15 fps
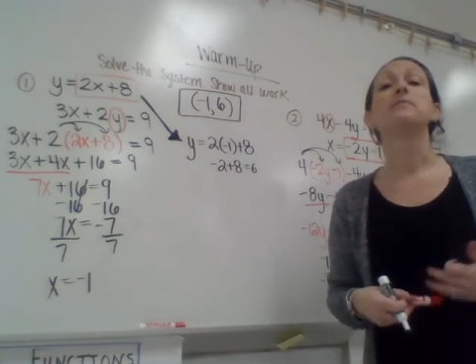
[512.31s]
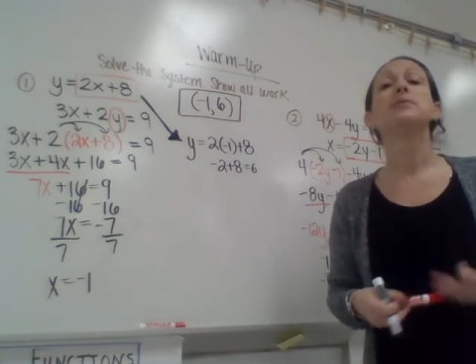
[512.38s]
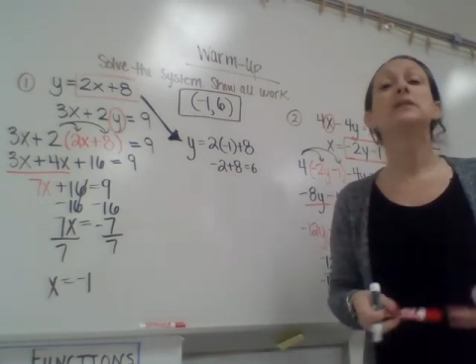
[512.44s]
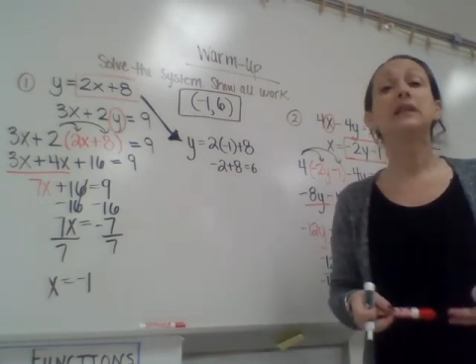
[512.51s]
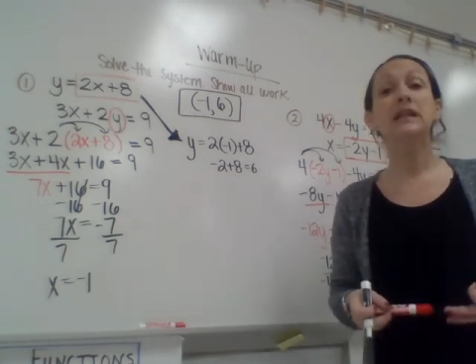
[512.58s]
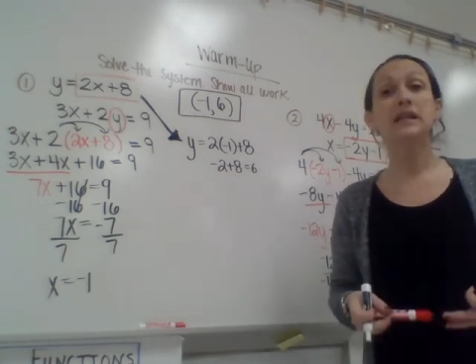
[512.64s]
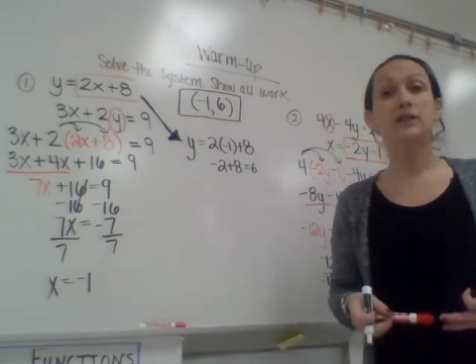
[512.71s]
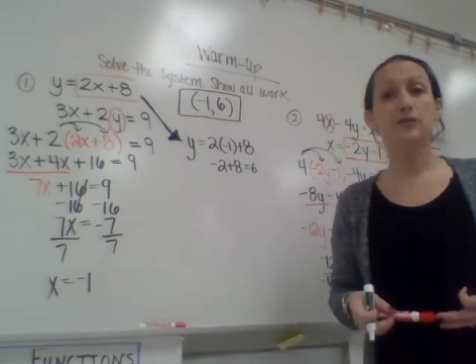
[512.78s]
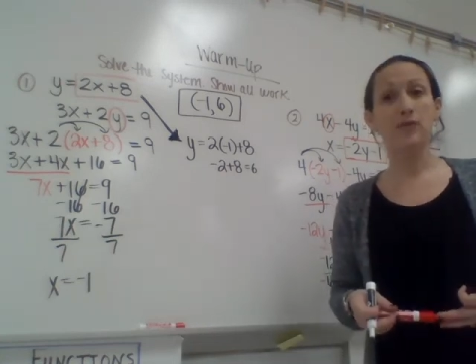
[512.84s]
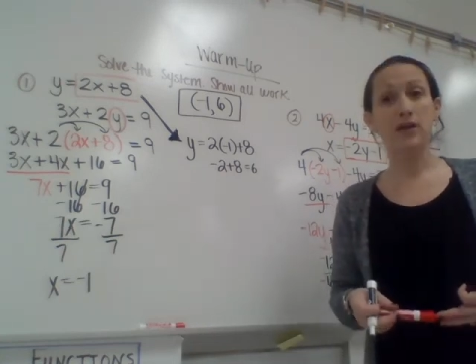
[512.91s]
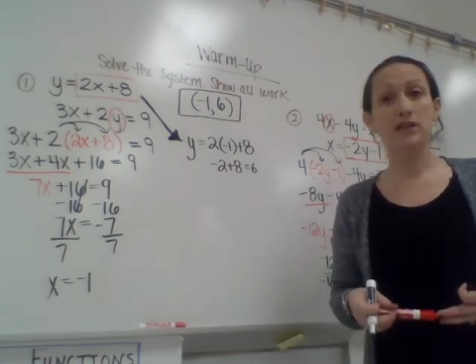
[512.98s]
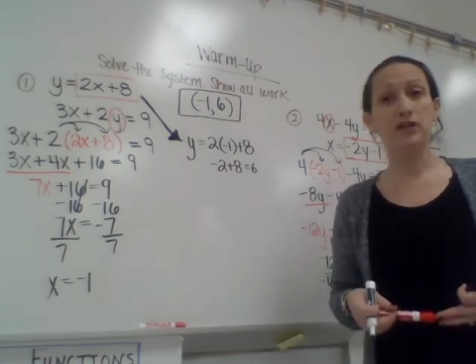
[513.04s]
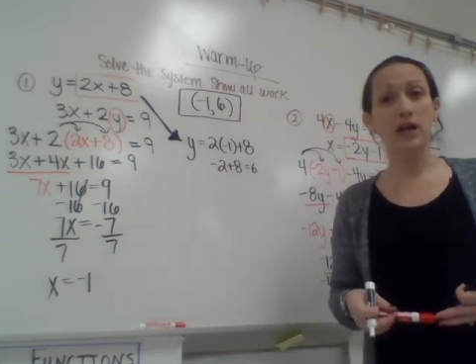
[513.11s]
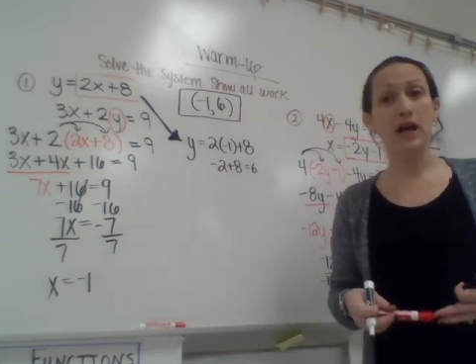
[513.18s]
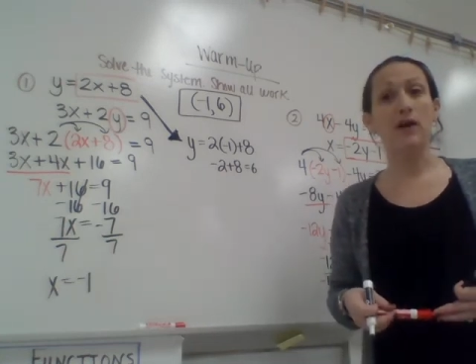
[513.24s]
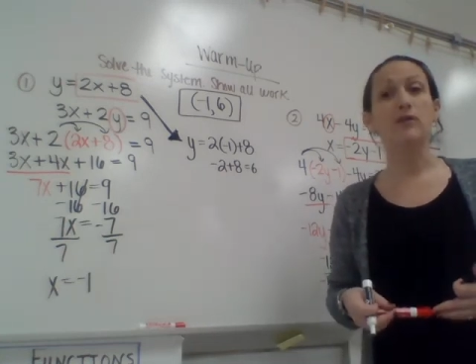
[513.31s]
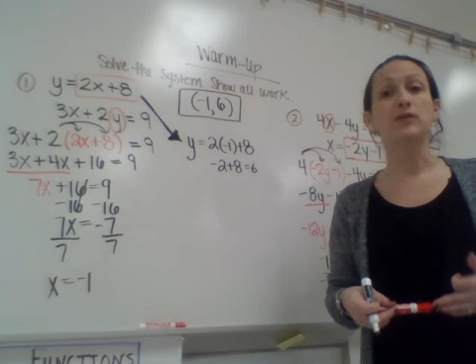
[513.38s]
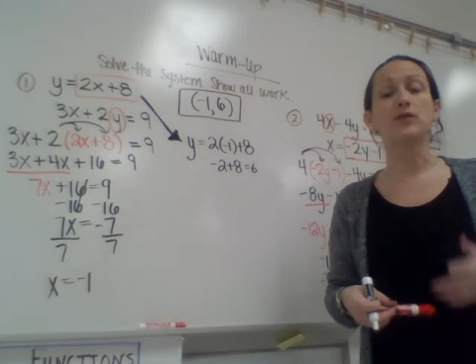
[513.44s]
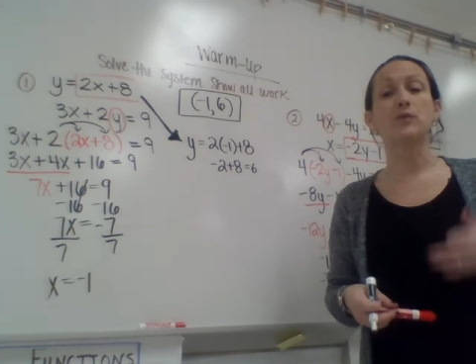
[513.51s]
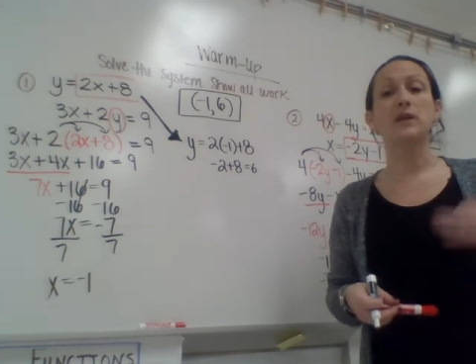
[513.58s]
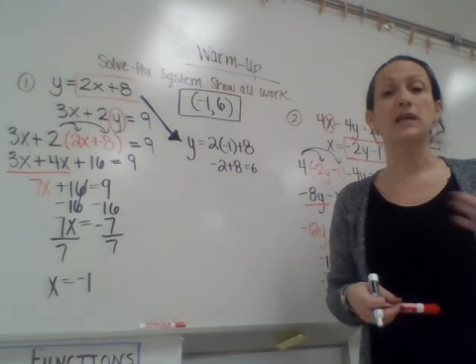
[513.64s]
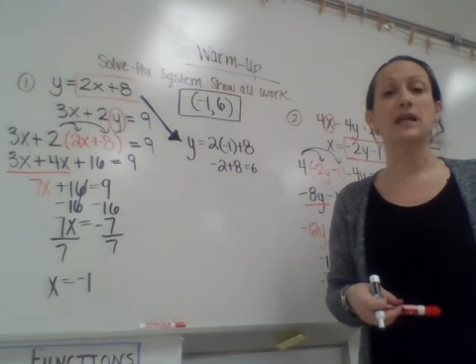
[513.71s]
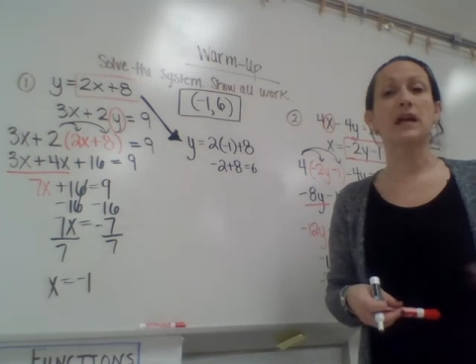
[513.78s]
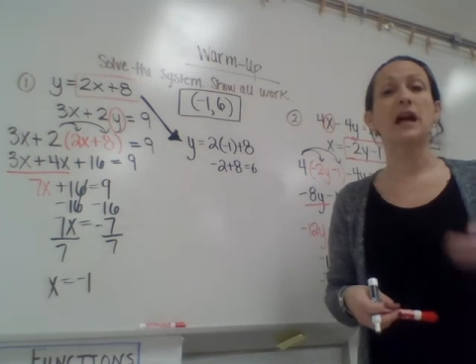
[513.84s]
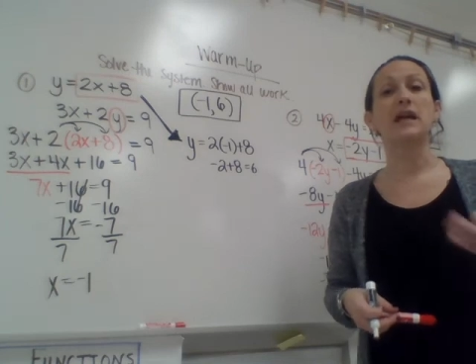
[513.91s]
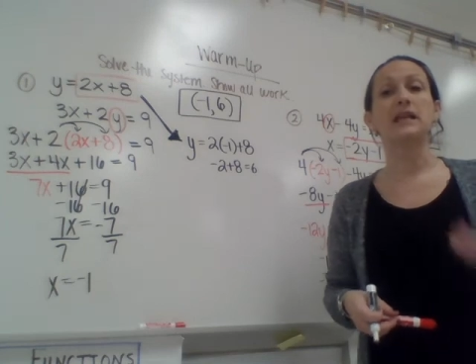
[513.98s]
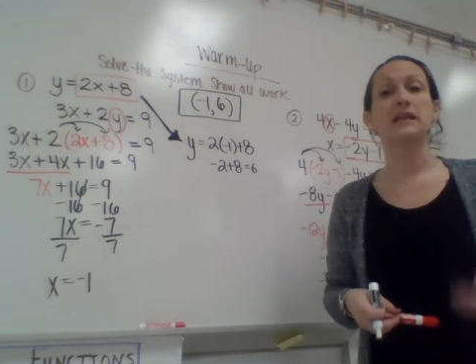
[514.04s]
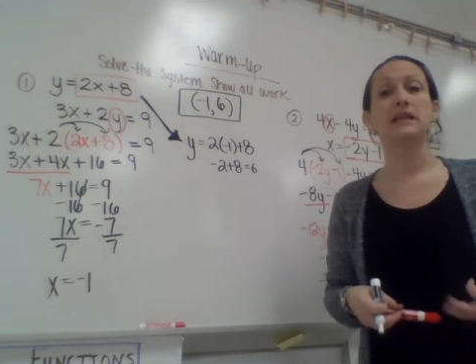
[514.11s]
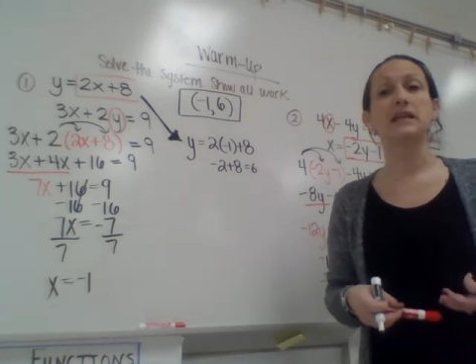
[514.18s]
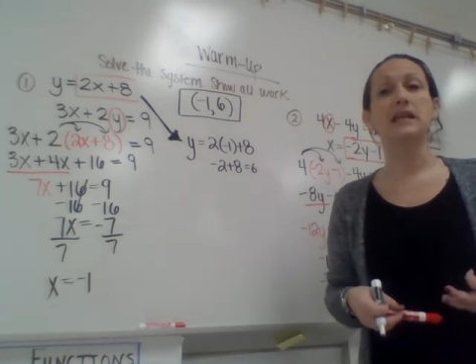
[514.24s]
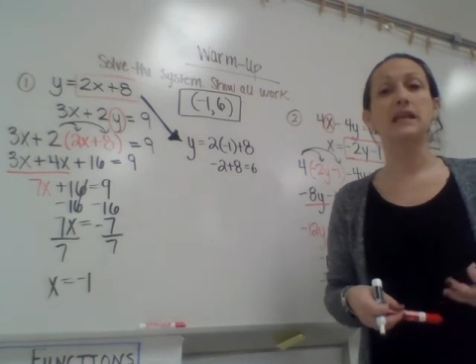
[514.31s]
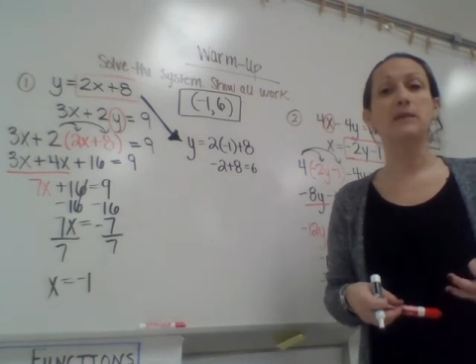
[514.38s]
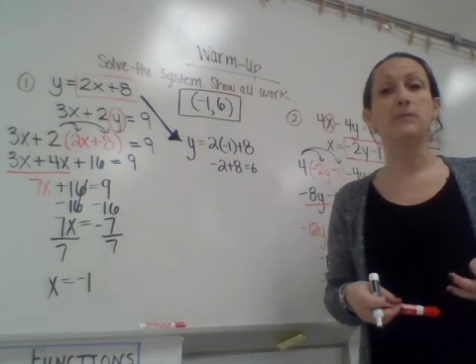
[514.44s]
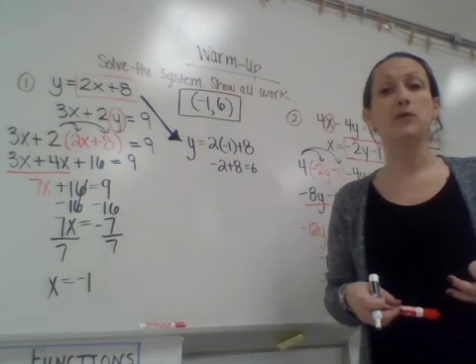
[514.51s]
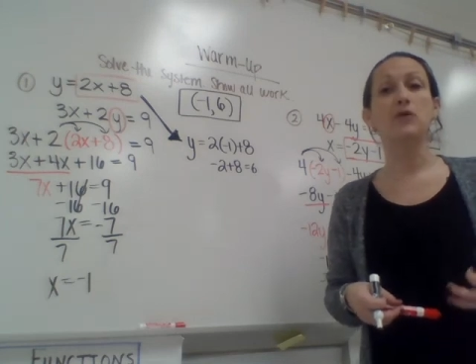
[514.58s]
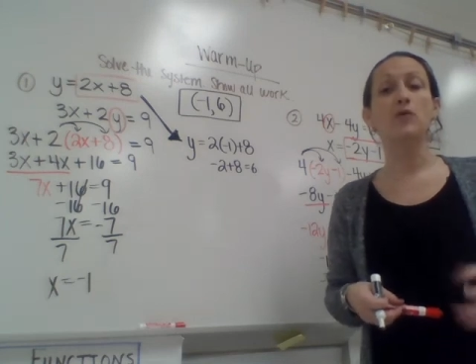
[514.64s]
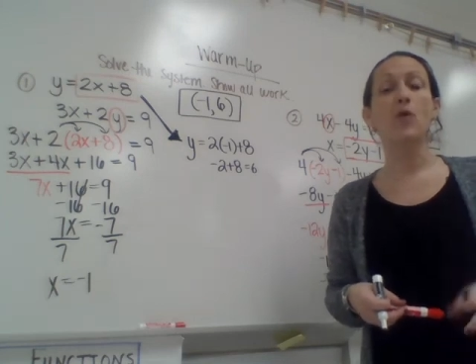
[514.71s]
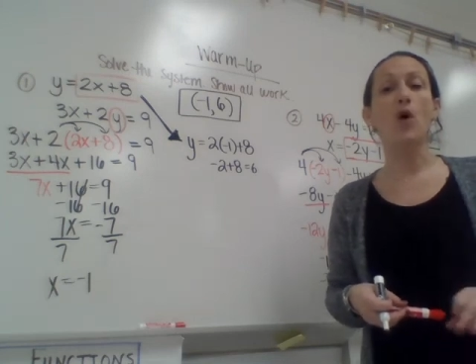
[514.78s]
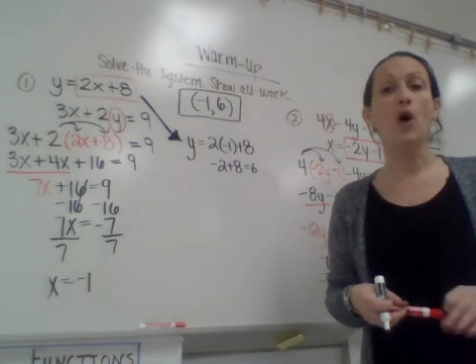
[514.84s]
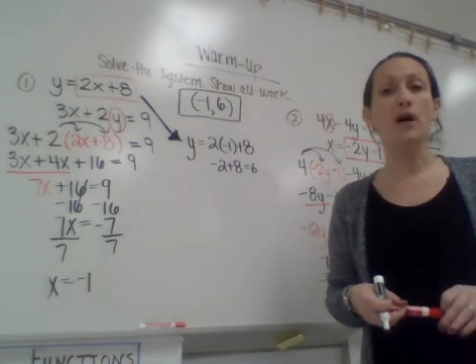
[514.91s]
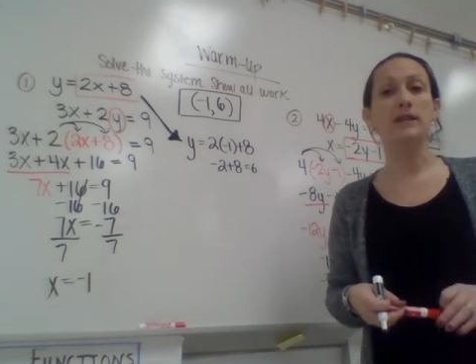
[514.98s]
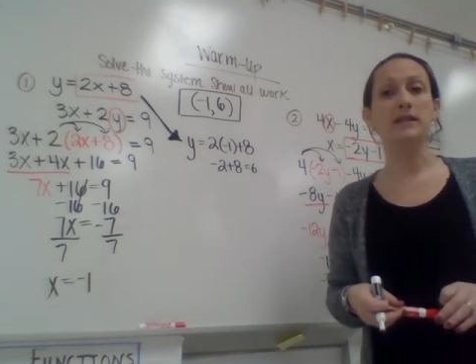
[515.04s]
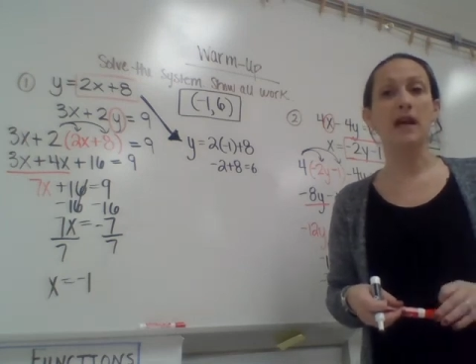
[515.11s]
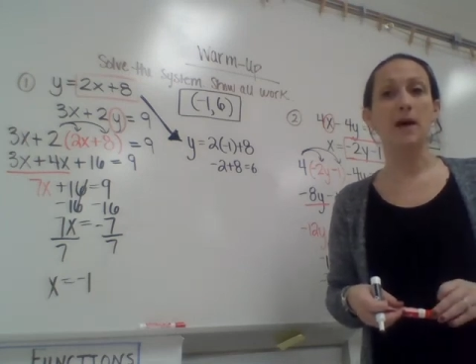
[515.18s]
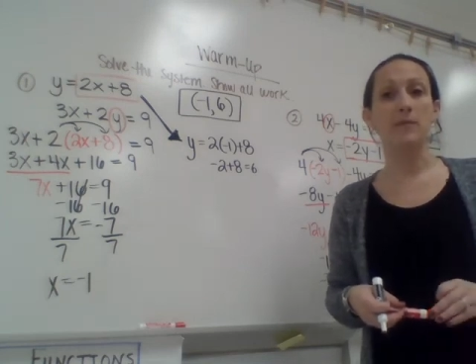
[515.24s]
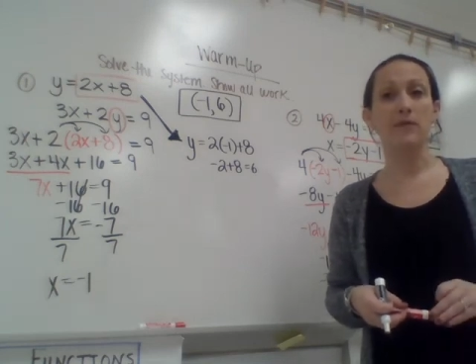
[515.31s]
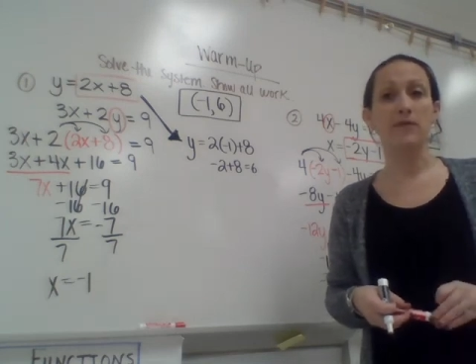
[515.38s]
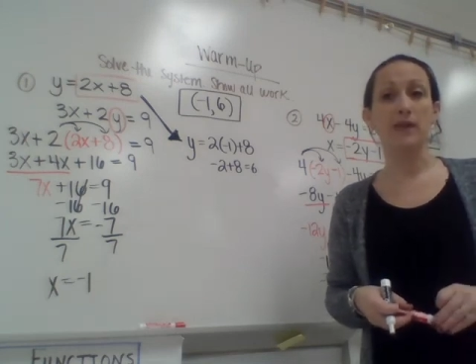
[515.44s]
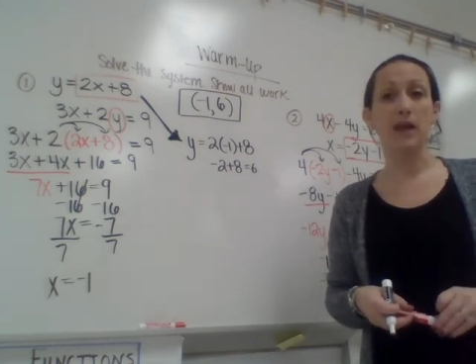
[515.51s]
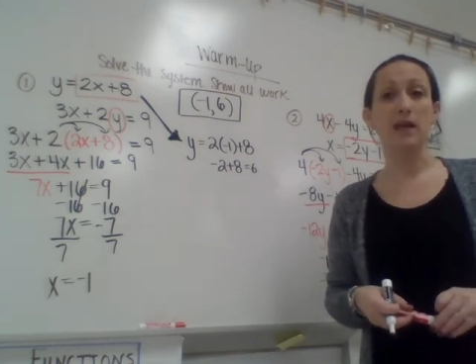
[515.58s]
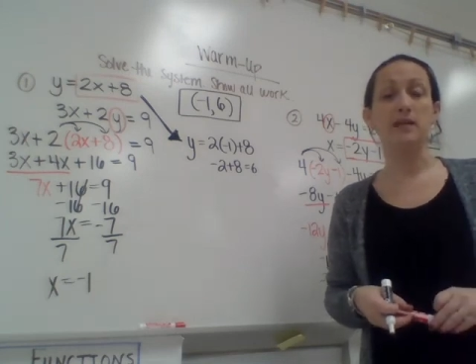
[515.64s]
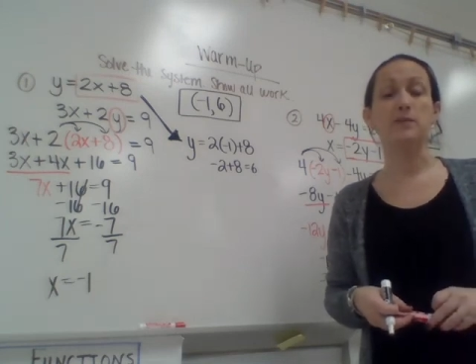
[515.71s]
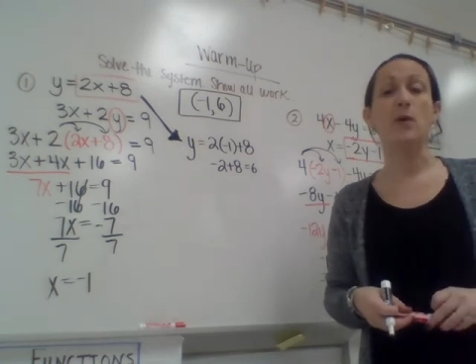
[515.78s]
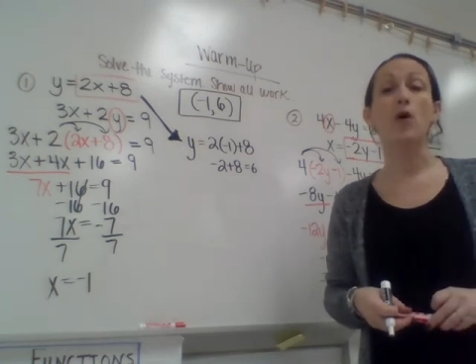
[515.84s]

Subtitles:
please reach out so we can kind of keep you on top of things.